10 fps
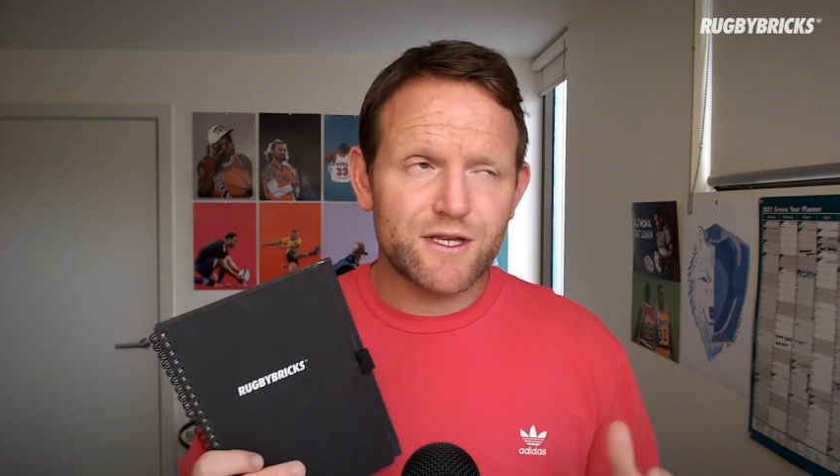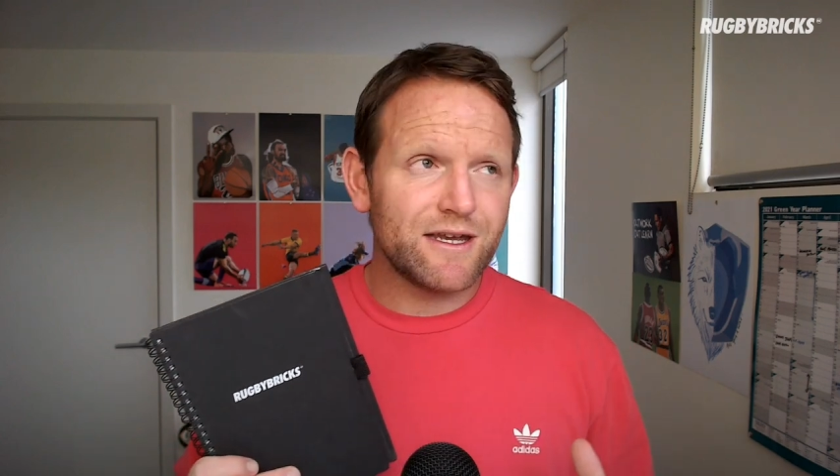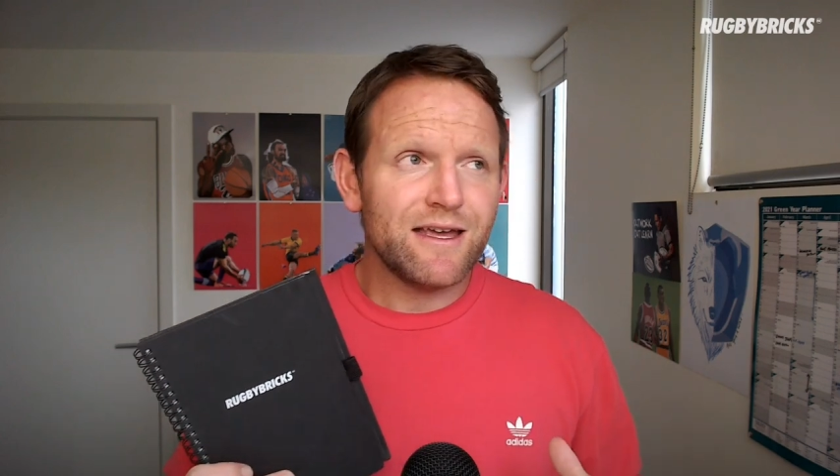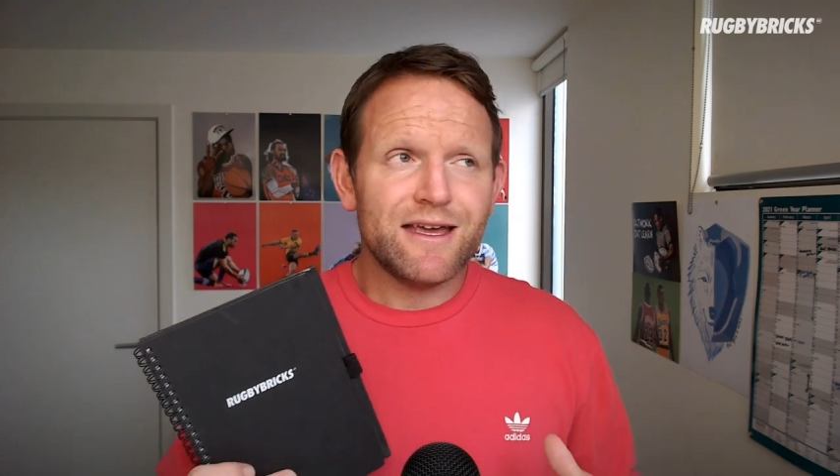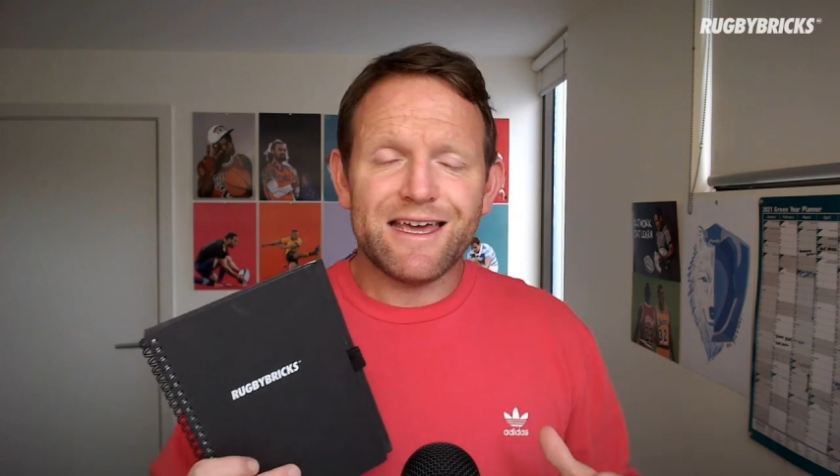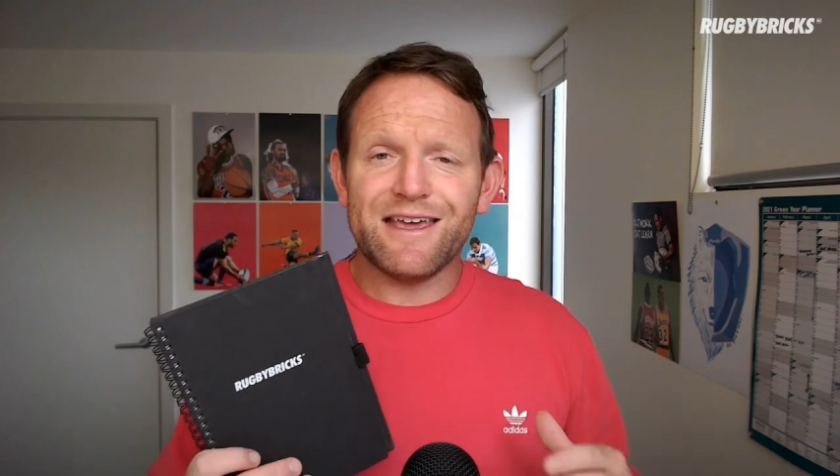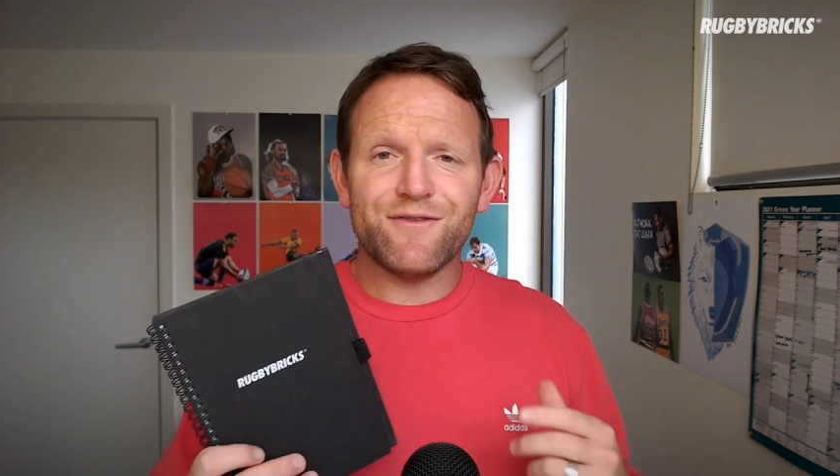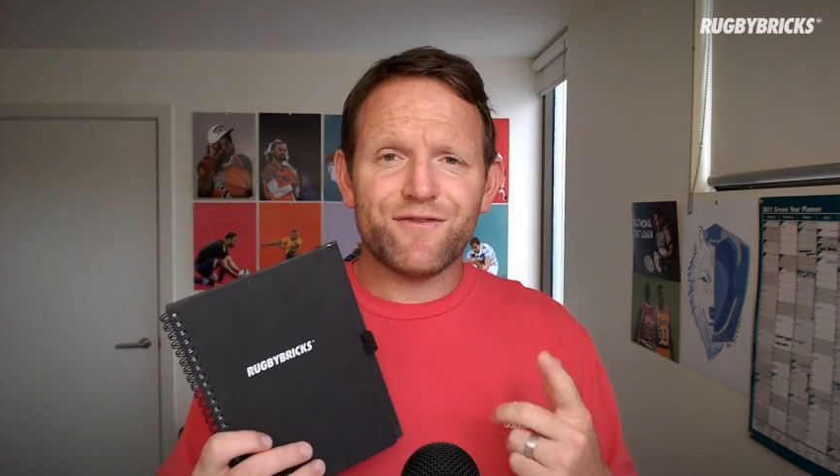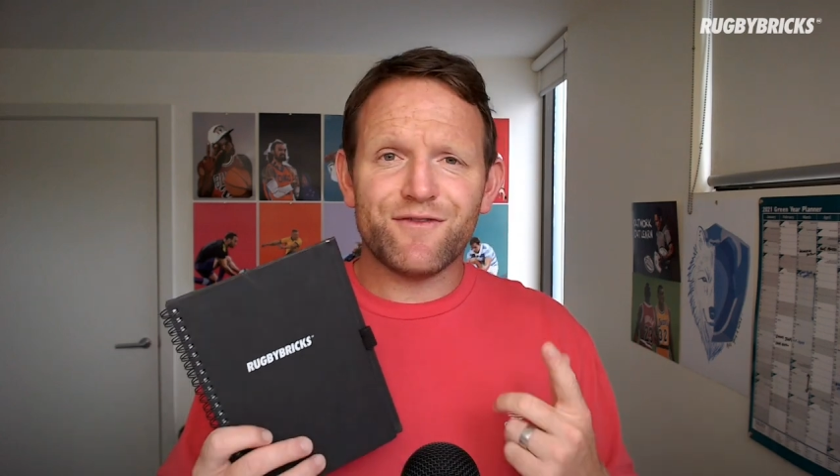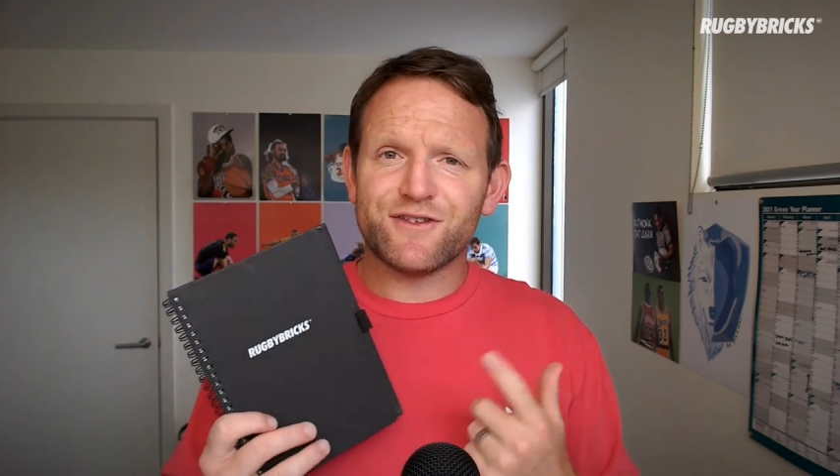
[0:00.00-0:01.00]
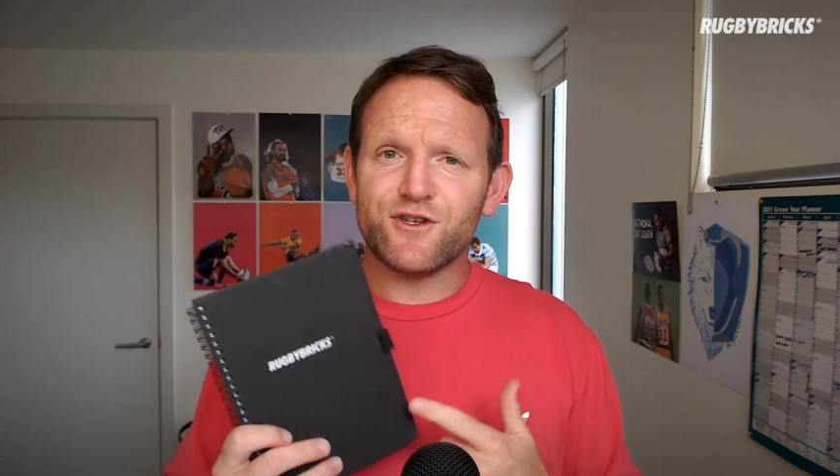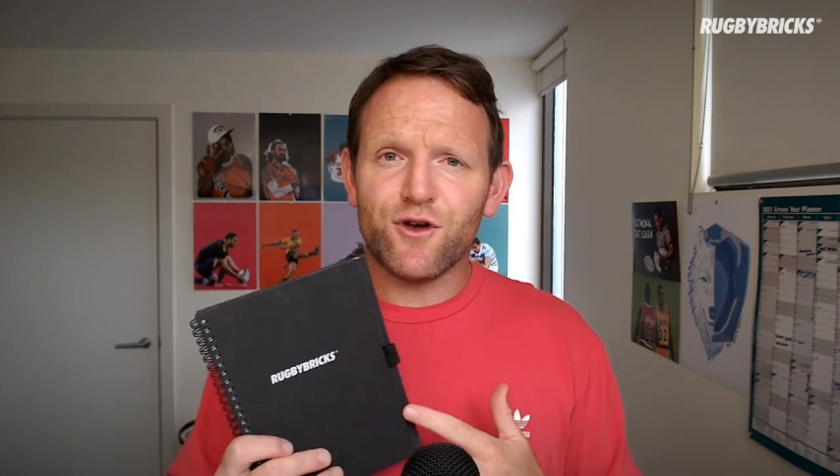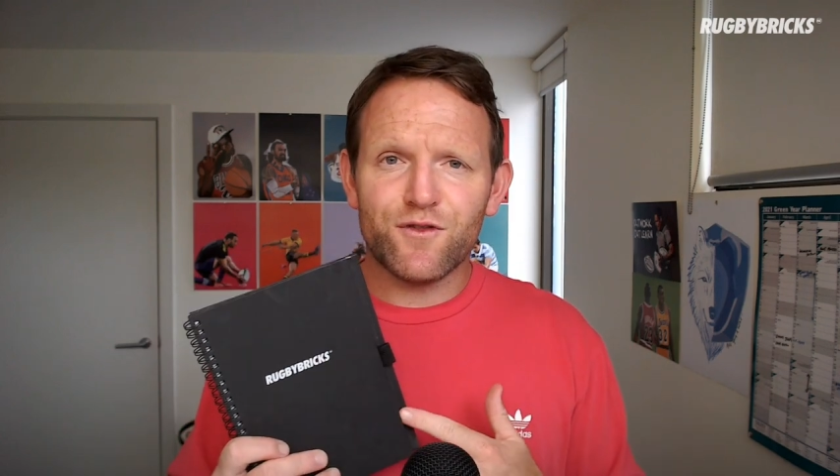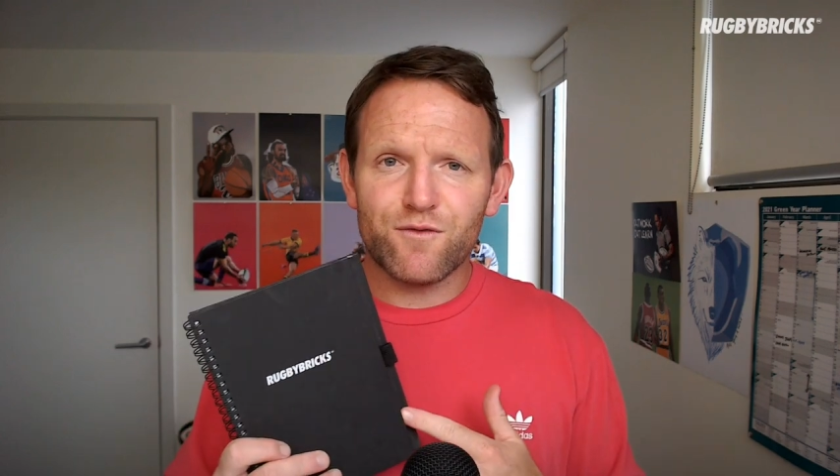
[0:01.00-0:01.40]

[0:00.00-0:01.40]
and even if it's not the